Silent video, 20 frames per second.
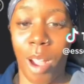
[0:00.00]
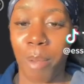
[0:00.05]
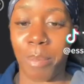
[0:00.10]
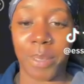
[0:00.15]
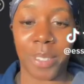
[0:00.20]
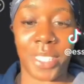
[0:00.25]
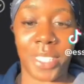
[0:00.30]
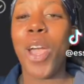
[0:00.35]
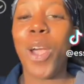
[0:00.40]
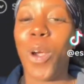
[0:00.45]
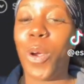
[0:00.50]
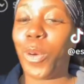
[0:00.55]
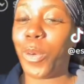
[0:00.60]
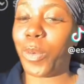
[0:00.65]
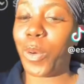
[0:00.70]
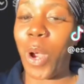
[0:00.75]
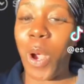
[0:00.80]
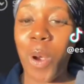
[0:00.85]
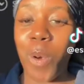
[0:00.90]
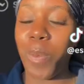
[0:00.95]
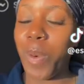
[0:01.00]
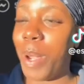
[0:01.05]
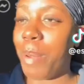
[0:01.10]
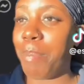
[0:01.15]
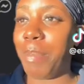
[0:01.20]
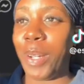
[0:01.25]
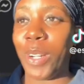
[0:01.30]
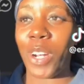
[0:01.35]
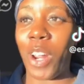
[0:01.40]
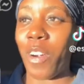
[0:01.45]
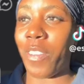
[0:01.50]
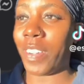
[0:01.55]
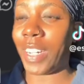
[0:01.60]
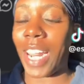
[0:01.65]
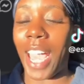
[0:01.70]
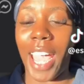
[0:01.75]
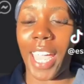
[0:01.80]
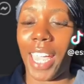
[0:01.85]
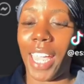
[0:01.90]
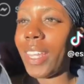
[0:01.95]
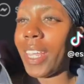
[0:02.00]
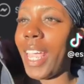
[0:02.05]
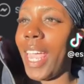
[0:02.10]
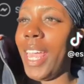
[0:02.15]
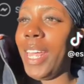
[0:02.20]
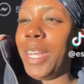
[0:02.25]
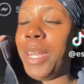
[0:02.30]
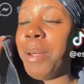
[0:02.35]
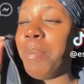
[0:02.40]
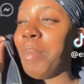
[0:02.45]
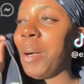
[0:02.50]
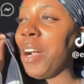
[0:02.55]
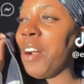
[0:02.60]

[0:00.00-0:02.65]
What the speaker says: Rome wasn't built overnight, and them motherfucking